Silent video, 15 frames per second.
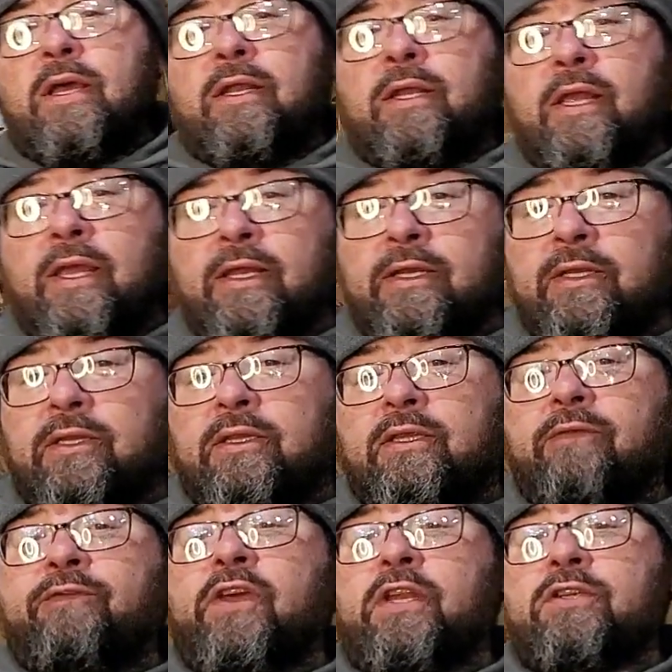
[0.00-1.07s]
on and
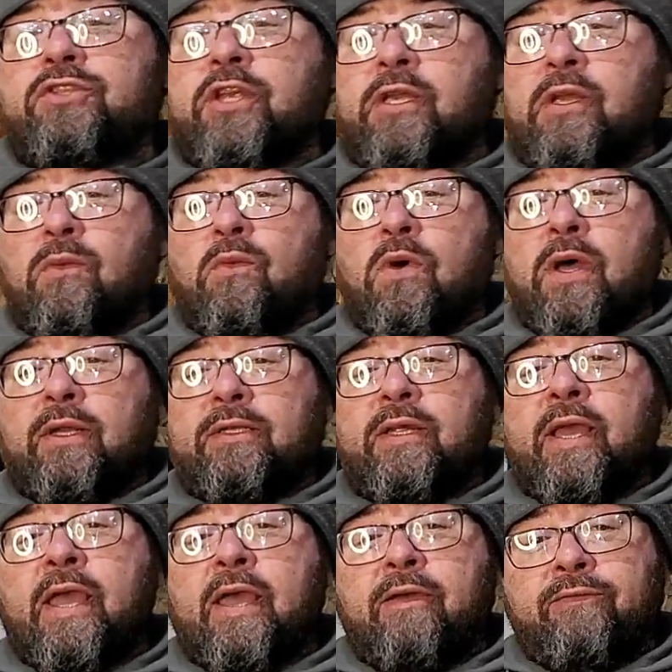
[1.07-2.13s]
the finish that you want
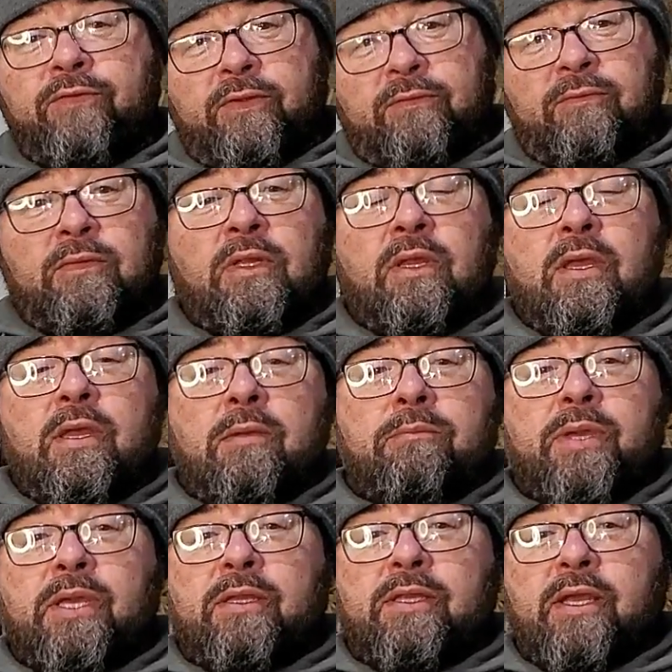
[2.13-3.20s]
to have
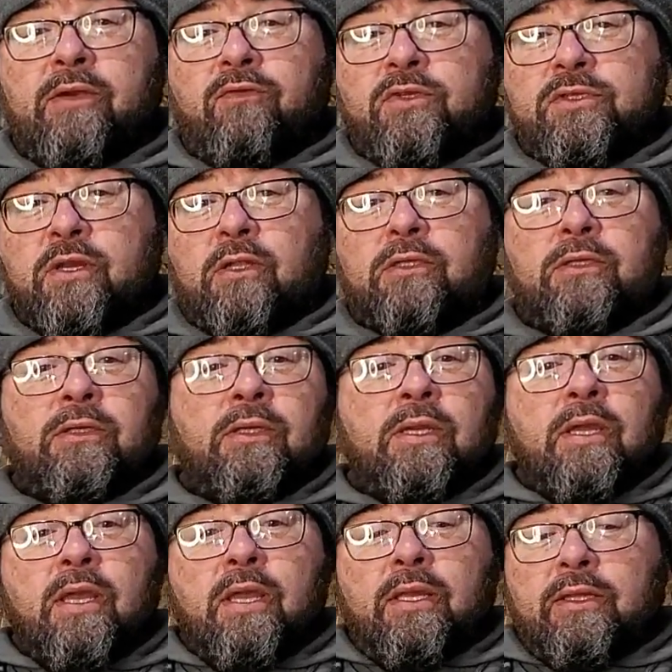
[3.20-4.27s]
be in the end result.
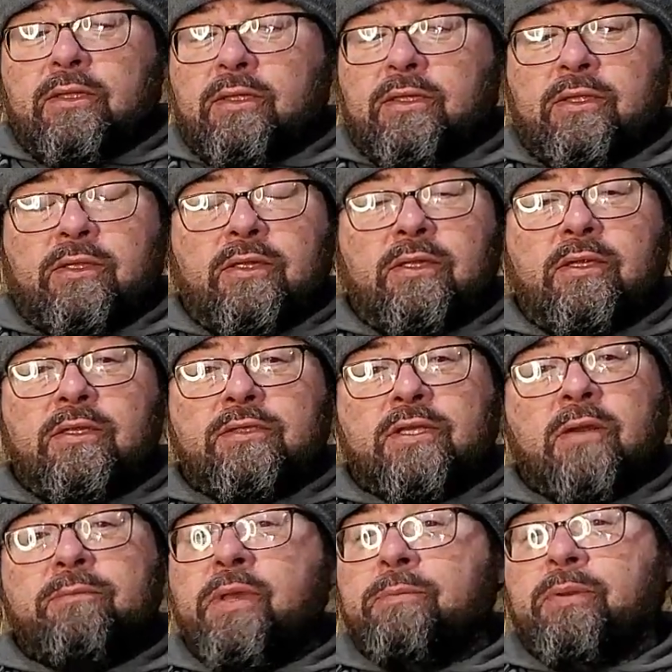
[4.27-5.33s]

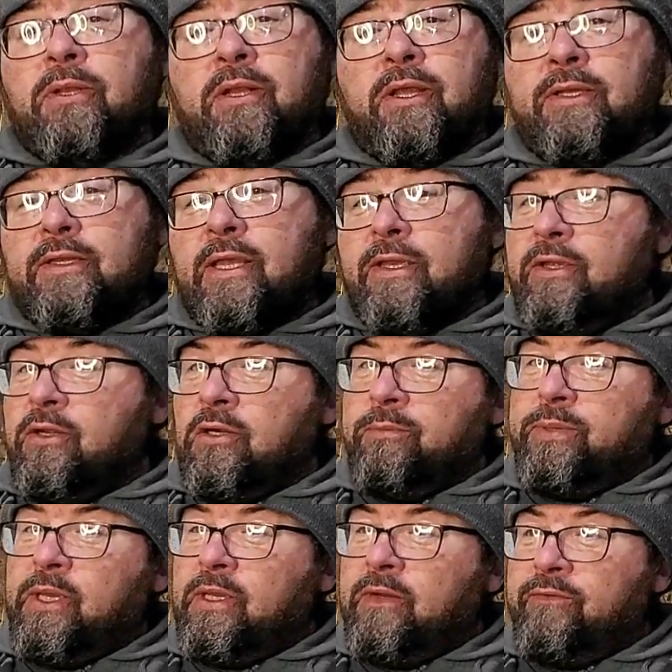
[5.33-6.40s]
Some people like that
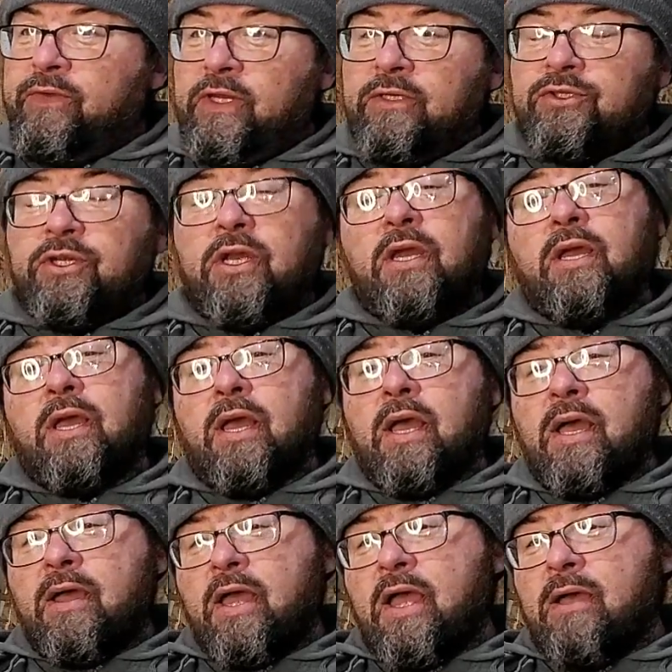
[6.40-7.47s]
European finish.
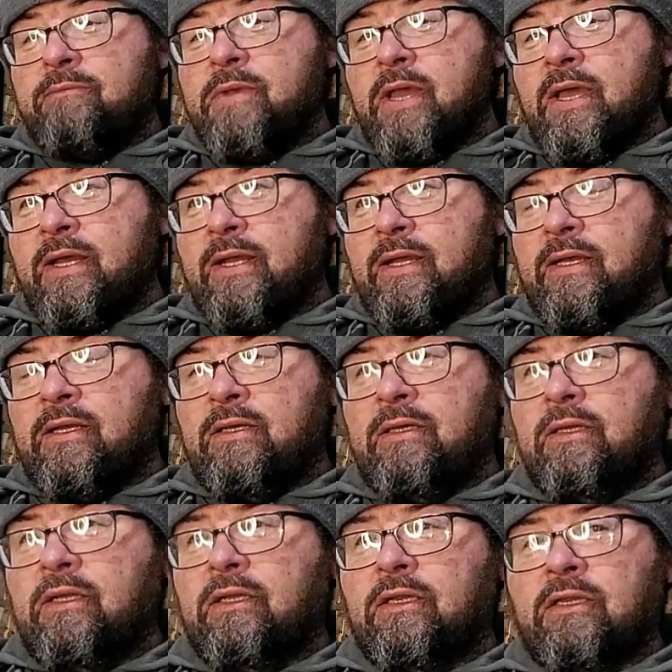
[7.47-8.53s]
I, I'm not a
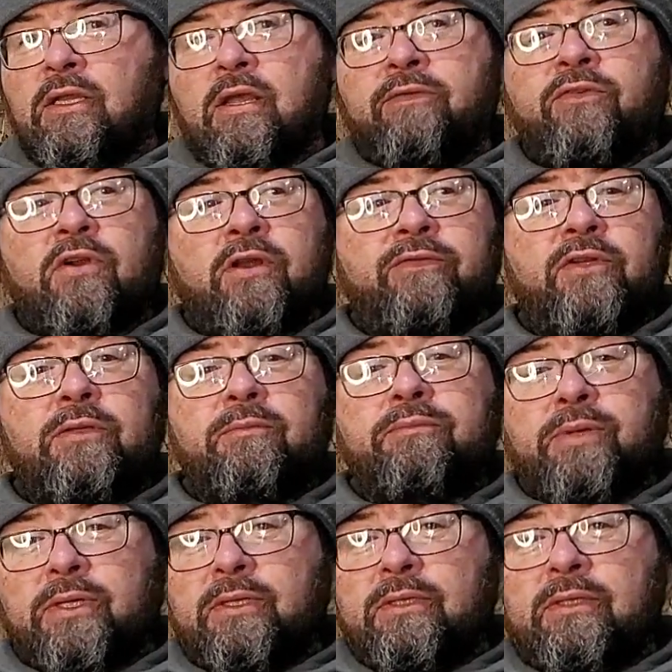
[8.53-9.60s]
lover of it,
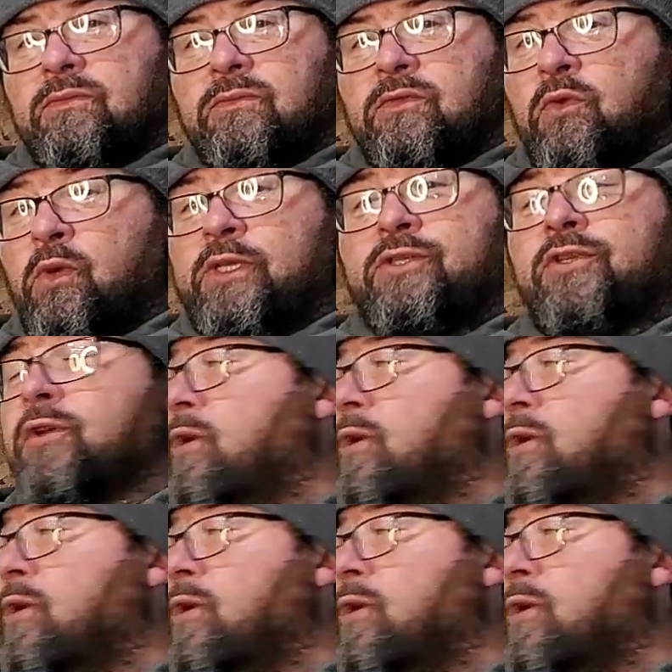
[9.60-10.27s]
but to each